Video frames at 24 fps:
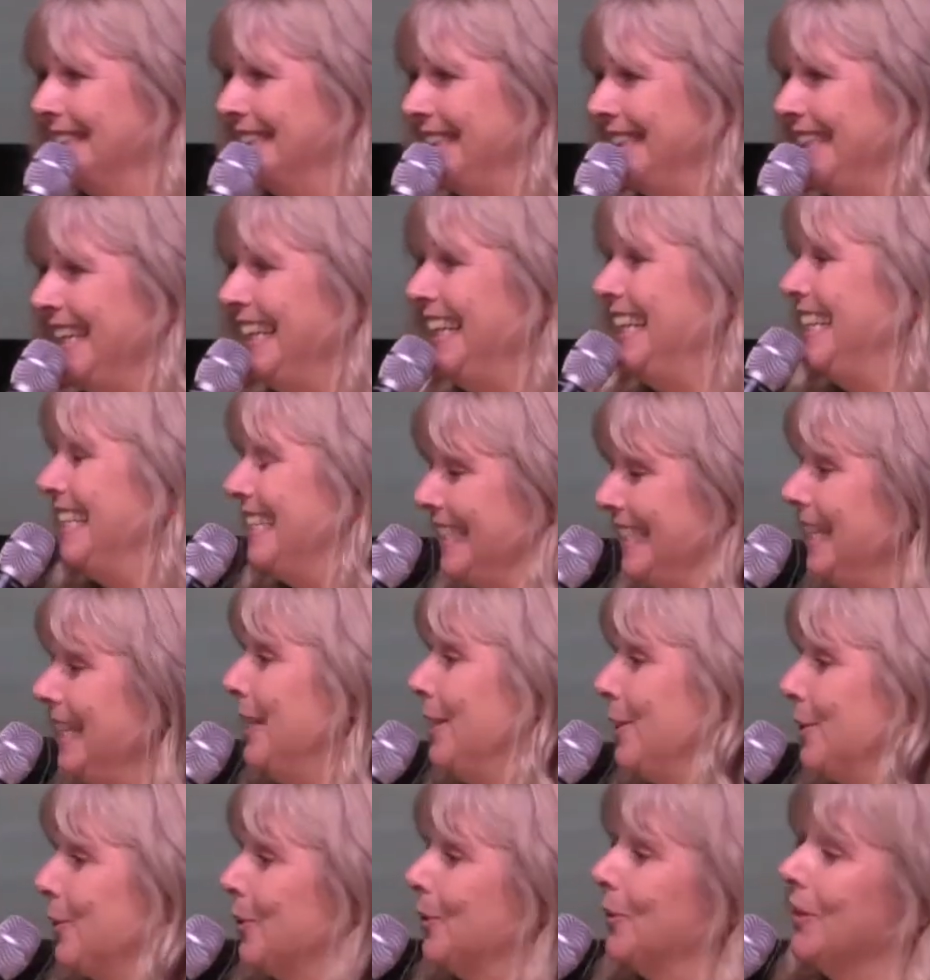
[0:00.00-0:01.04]
Yet he
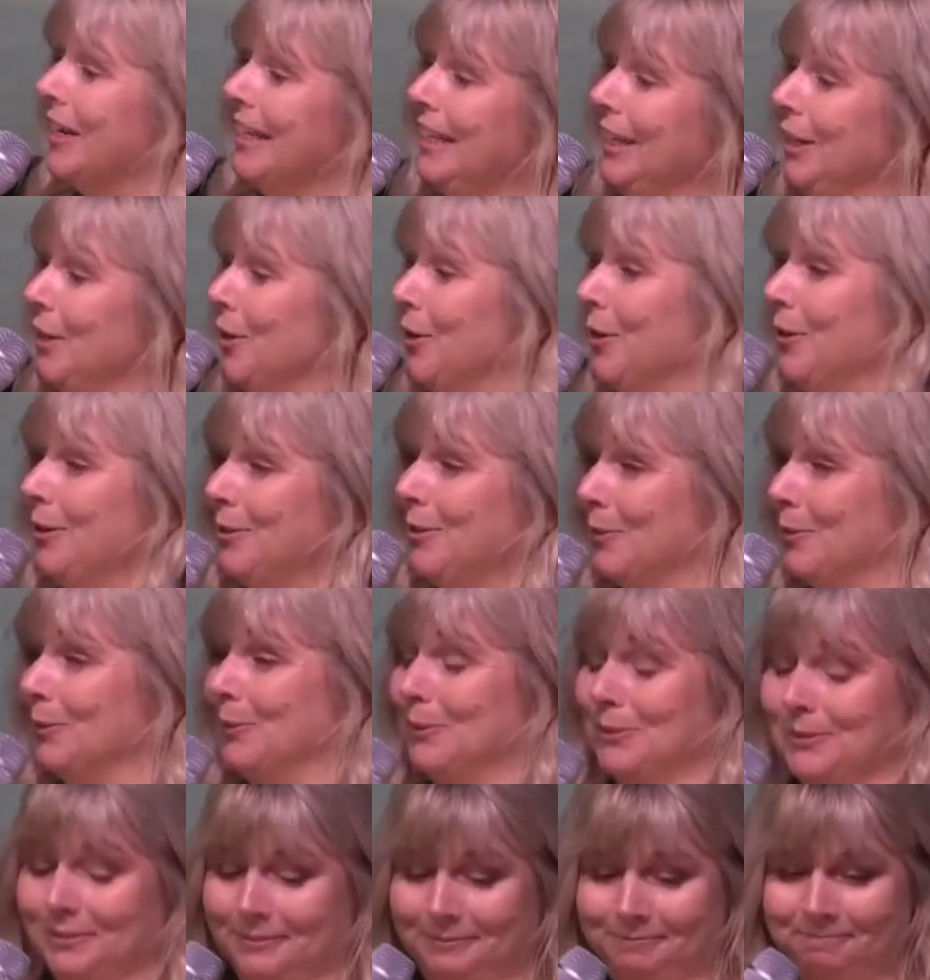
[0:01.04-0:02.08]
sees all and he knows
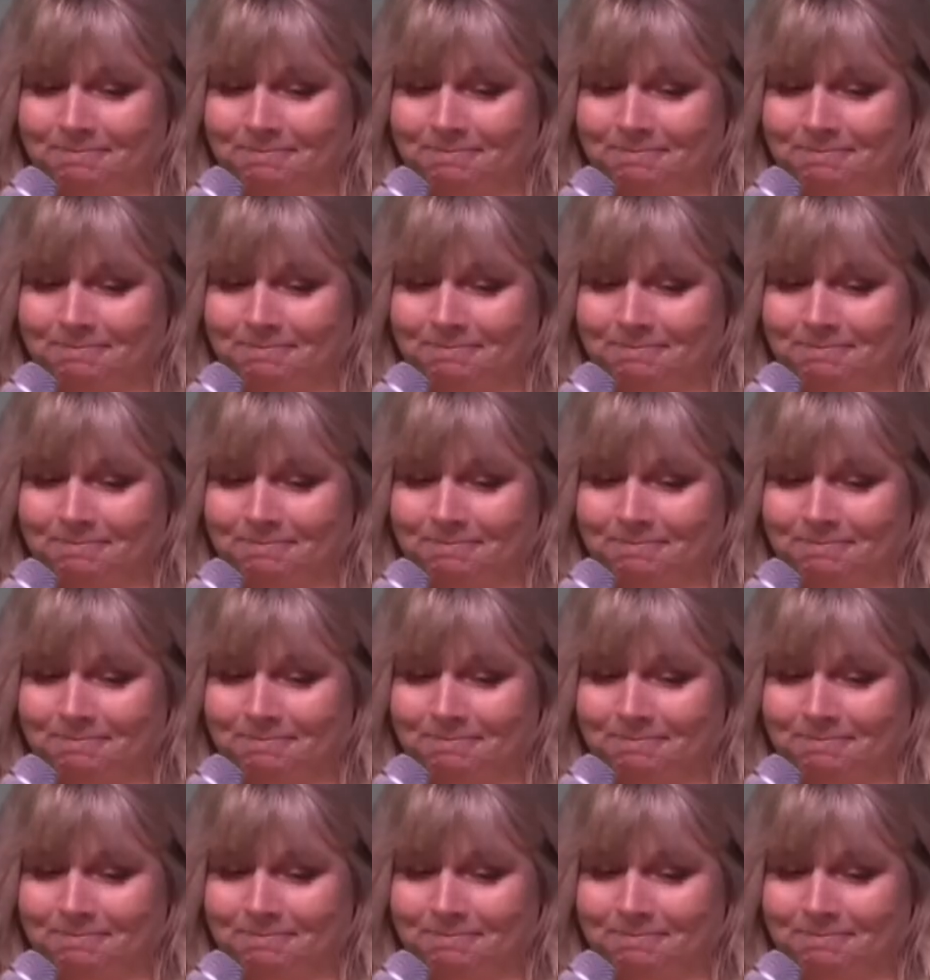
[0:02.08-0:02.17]
all.